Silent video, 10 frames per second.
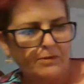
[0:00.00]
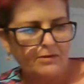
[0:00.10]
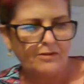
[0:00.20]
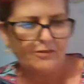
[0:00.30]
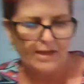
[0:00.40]
the
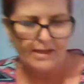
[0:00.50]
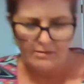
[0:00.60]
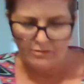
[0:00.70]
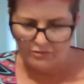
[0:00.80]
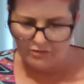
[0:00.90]

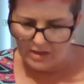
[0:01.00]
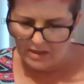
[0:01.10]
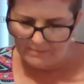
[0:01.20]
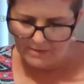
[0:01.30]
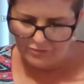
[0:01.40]
designer's
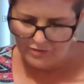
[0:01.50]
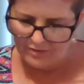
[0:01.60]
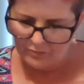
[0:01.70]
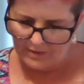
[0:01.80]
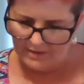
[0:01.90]
um,
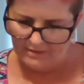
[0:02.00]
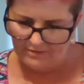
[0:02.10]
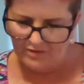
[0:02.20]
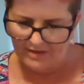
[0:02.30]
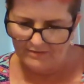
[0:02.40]
address where you can
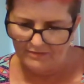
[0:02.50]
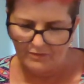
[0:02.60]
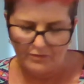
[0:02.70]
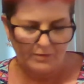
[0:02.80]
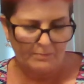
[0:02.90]
send
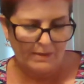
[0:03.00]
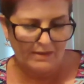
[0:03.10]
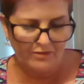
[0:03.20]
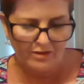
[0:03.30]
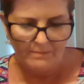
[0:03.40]
for the
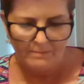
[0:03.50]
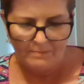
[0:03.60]
pattern.